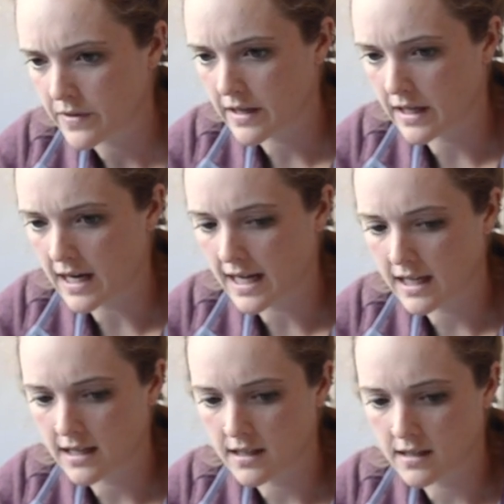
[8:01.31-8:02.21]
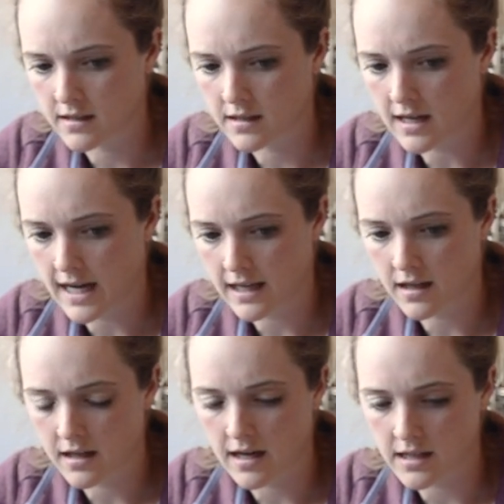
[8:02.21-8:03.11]
like I can
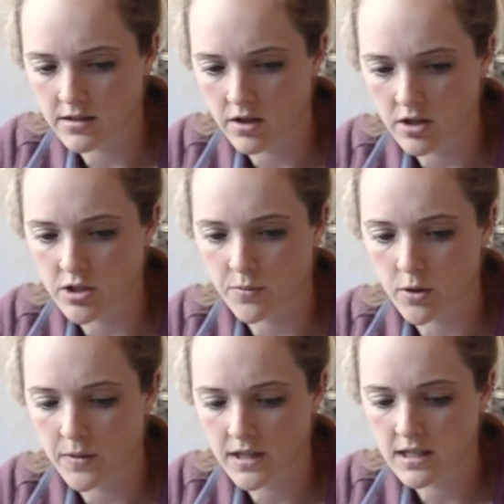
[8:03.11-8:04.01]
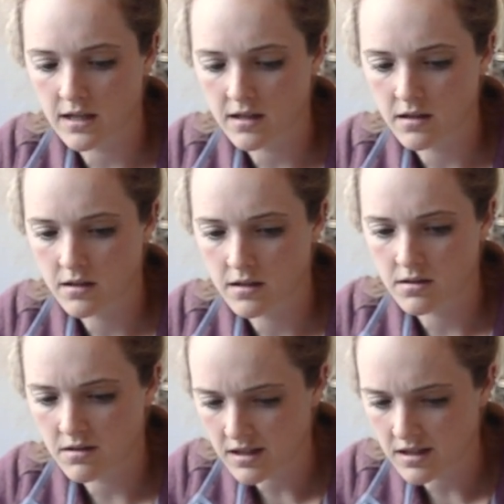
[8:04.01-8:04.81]
connect a larger propane tank to